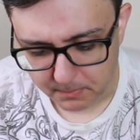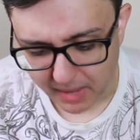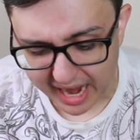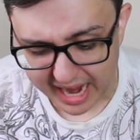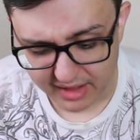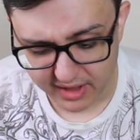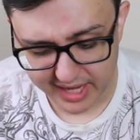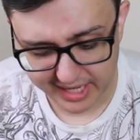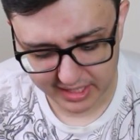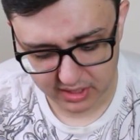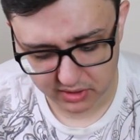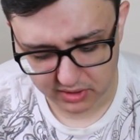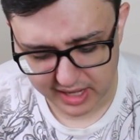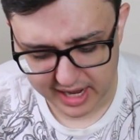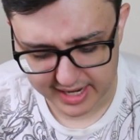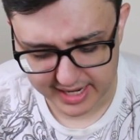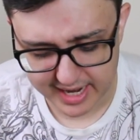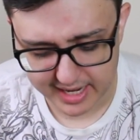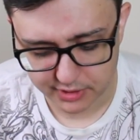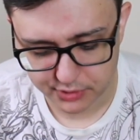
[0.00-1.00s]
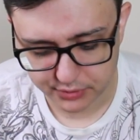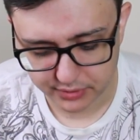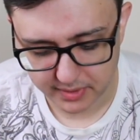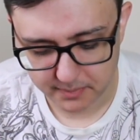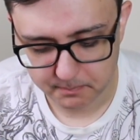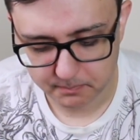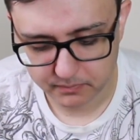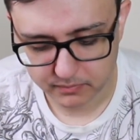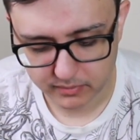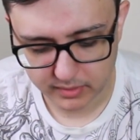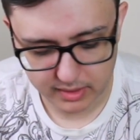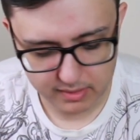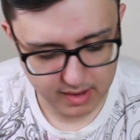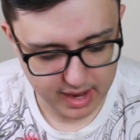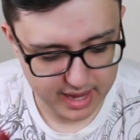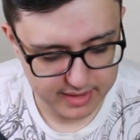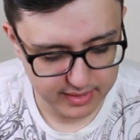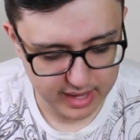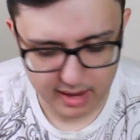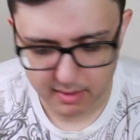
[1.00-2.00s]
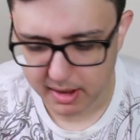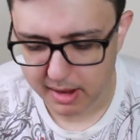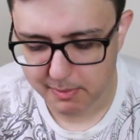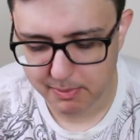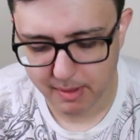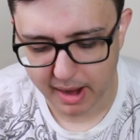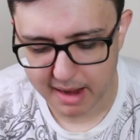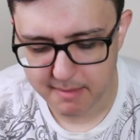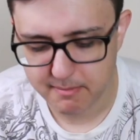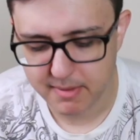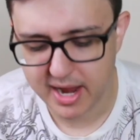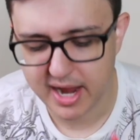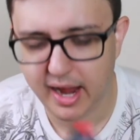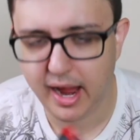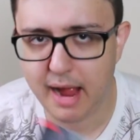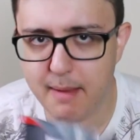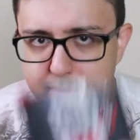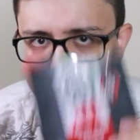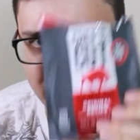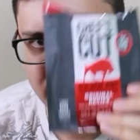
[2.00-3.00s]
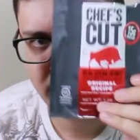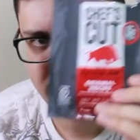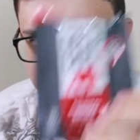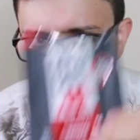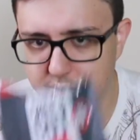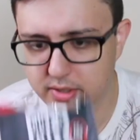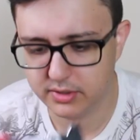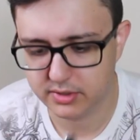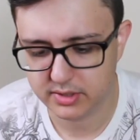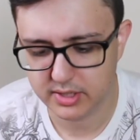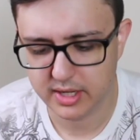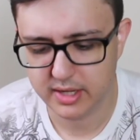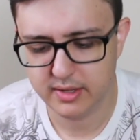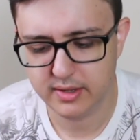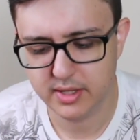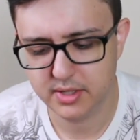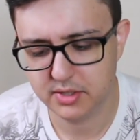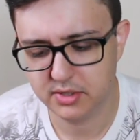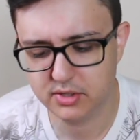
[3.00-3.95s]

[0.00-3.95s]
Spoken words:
like it a lot actually. I may look for this. This